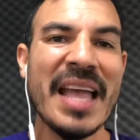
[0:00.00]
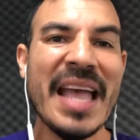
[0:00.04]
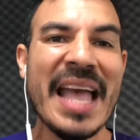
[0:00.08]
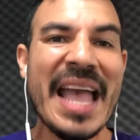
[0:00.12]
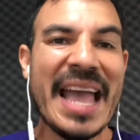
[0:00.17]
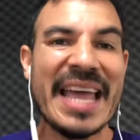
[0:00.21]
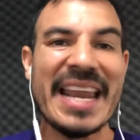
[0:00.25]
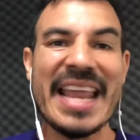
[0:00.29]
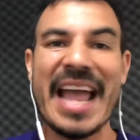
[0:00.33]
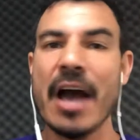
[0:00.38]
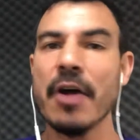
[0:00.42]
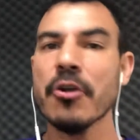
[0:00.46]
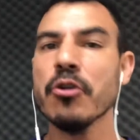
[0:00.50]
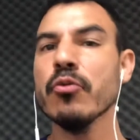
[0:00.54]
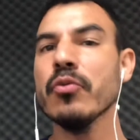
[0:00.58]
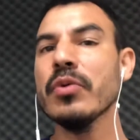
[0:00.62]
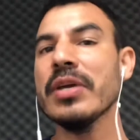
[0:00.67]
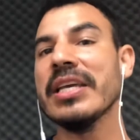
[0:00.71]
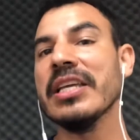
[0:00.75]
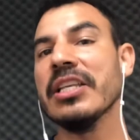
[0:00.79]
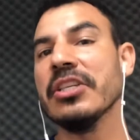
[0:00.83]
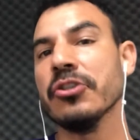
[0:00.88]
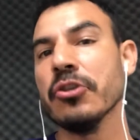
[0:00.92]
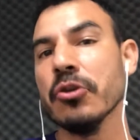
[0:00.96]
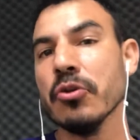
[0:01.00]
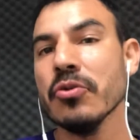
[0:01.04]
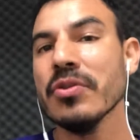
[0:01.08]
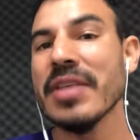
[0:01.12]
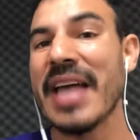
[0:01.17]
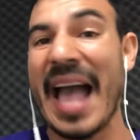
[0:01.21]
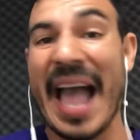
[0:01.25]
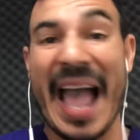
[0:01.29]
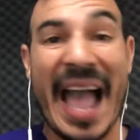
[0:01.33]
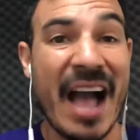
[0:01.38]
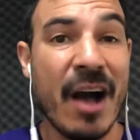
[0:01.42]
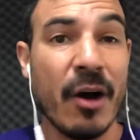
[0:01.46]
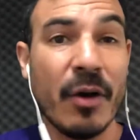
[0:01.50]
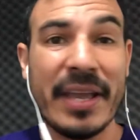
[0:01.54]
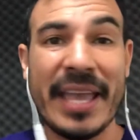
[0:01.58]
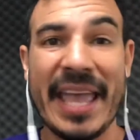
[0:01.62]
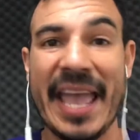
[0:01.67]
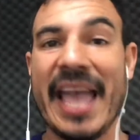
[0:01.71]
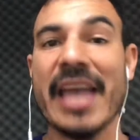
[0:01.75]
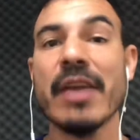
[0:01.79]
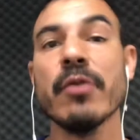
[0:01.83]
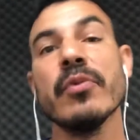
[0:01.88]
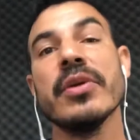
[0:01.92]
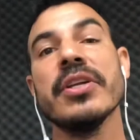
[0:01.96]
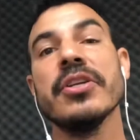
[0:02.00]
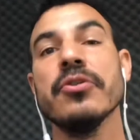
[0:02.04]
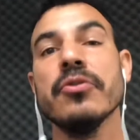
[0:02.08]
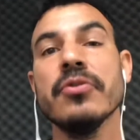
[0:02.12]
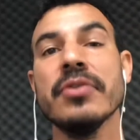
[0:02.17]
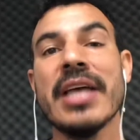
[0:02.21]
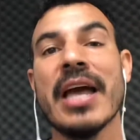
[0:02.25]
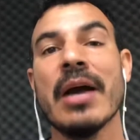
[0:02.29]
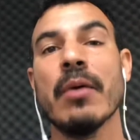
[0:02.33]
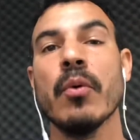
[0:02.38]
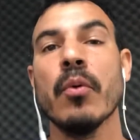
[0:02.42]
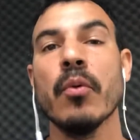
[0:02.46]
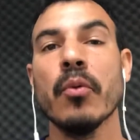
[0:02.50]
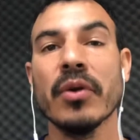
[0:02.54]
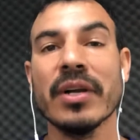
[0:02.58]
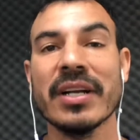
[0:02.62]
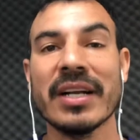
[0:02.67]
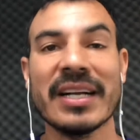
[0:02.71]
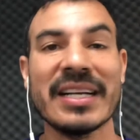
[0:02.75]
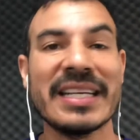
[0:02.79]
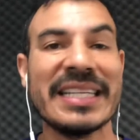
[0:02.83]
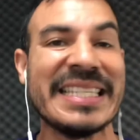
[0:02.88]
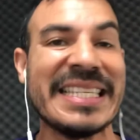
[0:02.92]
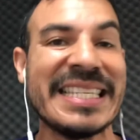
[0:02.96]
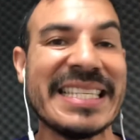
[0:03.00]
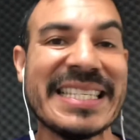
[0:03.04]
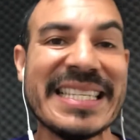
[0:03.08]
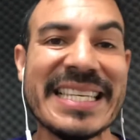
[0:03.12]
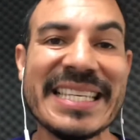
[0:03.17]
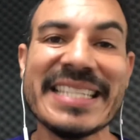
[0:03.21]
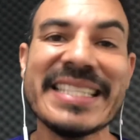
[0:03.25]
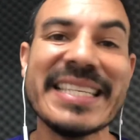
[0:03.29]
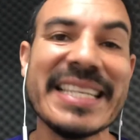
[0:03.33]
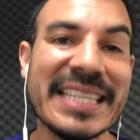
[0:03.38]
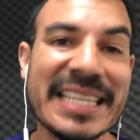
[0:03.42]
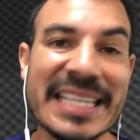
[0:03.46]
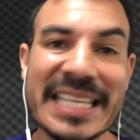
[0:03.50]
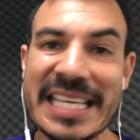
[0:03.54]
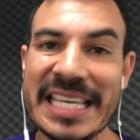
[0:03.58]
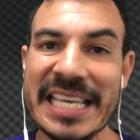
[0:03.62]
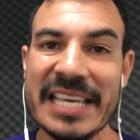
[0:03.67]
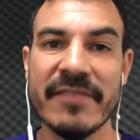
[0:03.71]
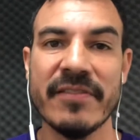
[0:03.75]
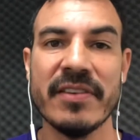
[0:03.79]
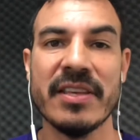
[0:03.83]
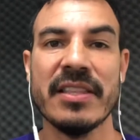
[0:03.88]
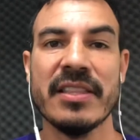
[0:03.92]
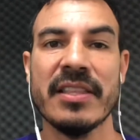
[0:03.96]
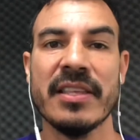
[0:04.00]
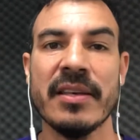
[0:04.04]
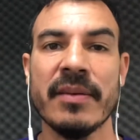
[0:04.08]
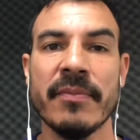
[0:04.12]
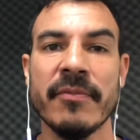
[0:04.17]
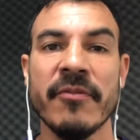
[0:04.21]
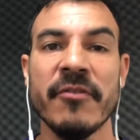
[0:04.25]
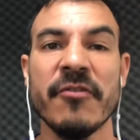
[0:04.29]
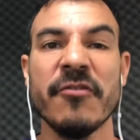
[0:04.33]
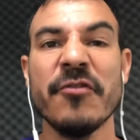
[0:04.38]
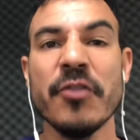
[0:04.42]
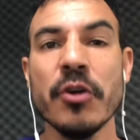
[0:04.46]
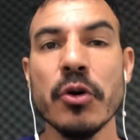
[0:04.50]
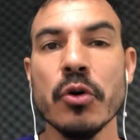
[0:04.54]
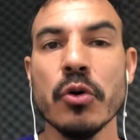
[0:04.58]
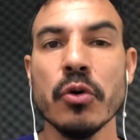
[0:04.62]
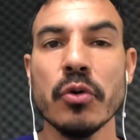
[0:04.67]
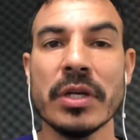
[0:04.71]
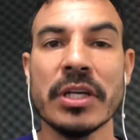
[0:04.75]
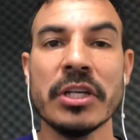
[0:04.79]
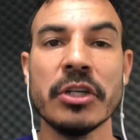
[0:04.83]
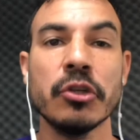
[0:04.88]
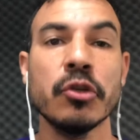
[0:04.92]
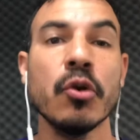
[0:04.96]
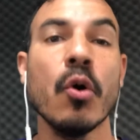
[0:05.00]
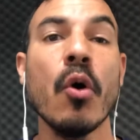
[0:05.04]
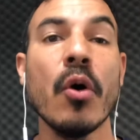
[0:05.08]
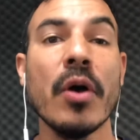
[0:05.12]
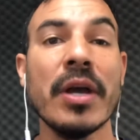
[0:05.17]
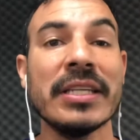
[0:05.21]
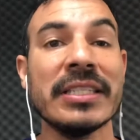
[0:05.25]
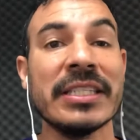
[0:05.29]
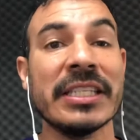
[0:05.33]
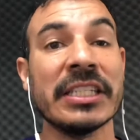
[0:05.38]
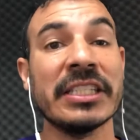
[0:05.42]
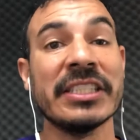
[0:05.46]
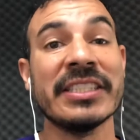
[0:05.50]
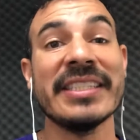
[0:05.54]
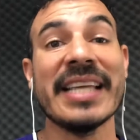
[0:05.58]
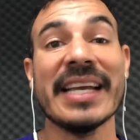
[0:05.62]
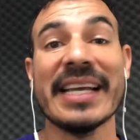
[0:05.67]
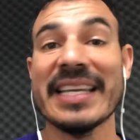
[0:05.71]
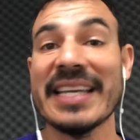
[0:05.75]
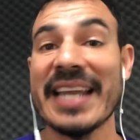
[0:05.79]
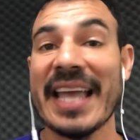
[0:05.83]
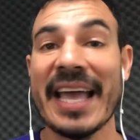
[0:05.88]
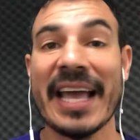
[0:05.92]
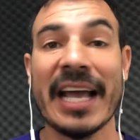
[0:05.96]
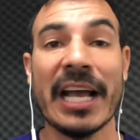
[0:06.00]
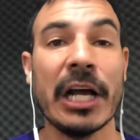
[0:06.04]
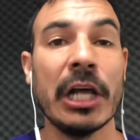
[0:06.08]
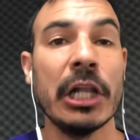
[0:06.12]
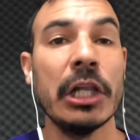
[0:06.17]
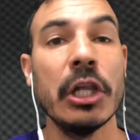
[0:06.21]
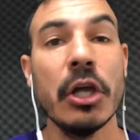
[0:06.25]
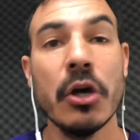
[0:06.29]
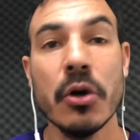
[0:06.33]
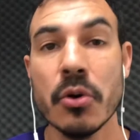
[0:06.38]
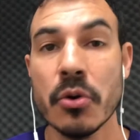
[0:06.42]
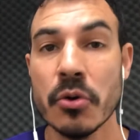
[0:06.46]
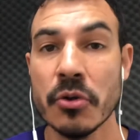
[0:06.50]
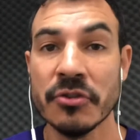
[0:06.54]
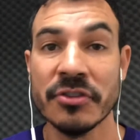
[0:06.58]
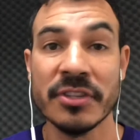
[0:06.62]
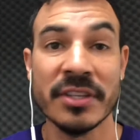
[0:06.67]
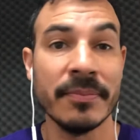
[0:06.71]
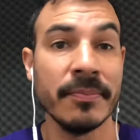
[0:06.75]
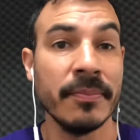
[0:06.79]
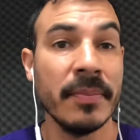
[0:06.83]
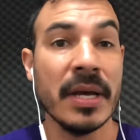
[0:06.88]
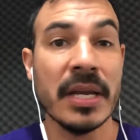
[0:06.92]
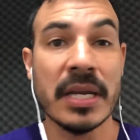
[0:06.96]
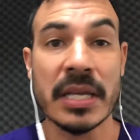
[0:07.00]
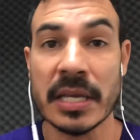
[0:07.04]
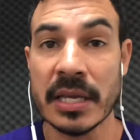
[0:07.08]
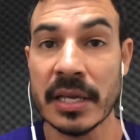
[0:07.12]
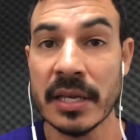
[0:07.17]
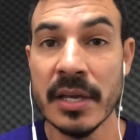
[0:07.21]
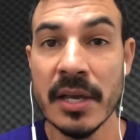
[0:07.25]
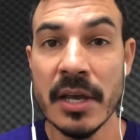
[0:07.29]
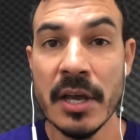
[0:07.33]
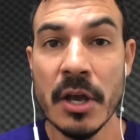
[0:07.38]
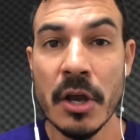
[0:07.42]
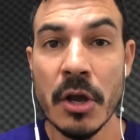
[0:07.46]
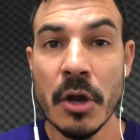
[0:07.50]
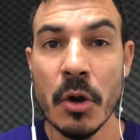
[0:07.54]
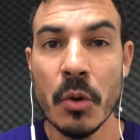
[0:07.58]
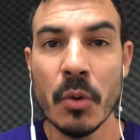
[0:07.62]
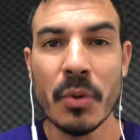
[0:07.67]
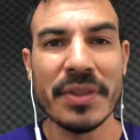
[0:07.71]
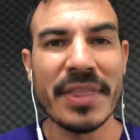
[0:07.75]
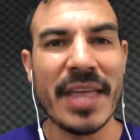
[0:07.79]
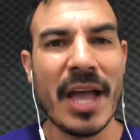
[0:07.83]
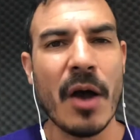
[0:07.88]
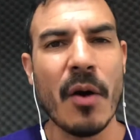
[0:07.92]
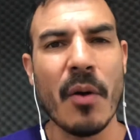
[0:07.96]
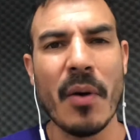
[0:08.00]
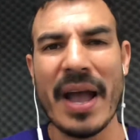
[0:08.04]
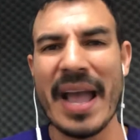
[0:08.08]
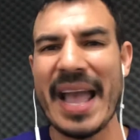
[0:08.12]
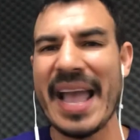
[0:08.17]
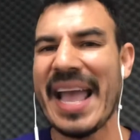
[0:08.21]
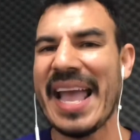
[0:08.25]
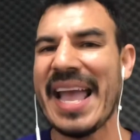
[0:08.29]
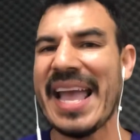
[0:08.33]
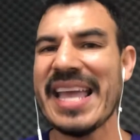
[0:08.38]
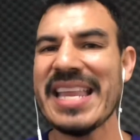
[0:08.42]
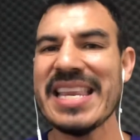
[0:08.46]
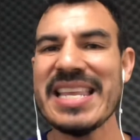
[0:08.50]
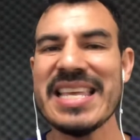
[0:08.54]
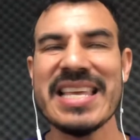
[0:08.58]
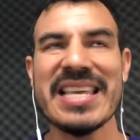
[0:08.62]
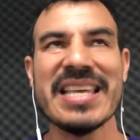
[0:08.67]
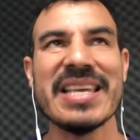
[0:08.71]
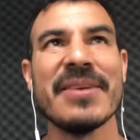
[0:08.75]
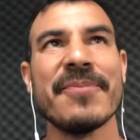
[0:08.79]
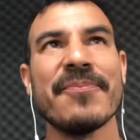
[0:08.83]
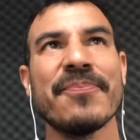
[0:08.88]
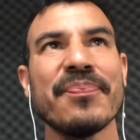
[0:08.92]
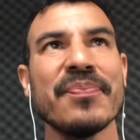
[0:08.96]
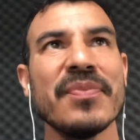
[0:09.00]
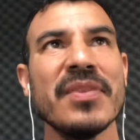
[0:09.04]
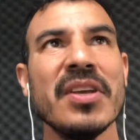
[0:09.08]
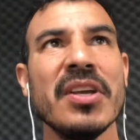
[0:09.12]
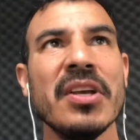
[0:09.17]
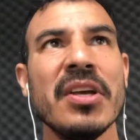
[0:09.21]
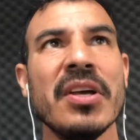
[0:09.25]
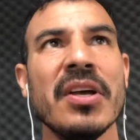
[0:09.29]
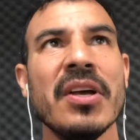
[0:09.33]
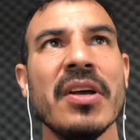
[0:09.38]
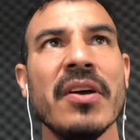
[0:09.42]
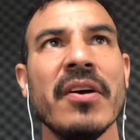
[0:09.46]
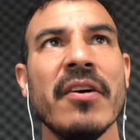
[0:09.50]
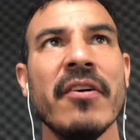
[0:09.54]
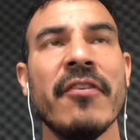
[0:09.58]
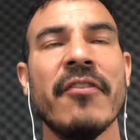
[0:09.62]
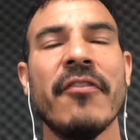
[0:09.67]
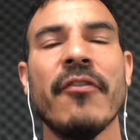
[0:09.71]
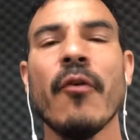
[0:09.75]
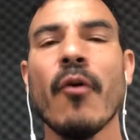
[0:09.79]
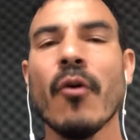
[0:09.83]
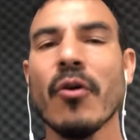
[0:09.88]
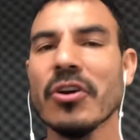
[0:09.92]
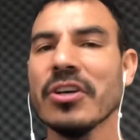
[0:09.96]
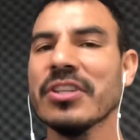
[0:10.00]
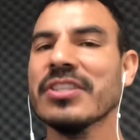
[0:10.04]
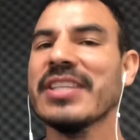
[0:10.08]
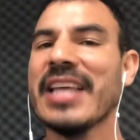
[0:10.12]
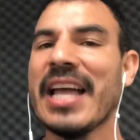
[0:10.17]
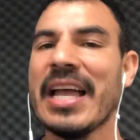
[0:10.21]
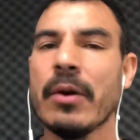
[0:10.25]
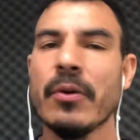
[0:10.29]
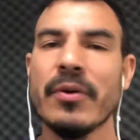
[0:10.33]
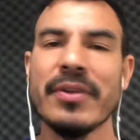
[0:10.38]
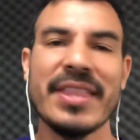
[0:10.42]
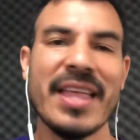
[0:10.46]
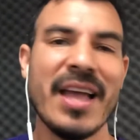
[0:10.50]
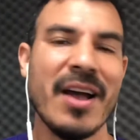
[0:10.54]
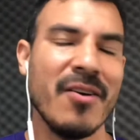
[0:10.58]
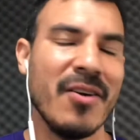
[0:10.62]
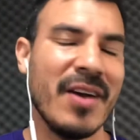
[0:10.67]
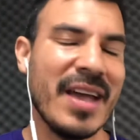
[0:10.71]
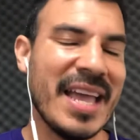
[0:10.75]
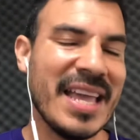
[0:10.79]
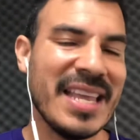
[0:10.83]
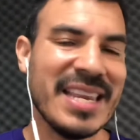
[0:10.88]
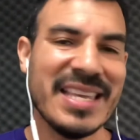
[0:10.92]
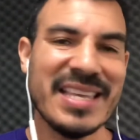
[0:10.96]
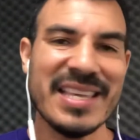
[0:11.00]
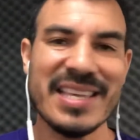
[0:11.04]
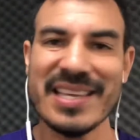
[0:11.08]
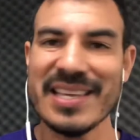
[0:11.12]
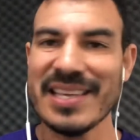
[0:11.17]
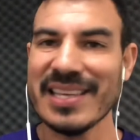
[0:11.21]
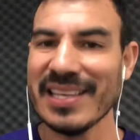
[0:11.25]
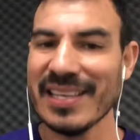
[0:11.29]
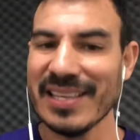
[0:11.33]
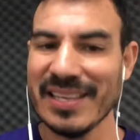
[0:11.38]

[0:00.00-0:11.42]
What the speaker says: And how do we do that? How can we do that when we're consistently giving them food and toys and secondhand clothes and money without any foresight, without any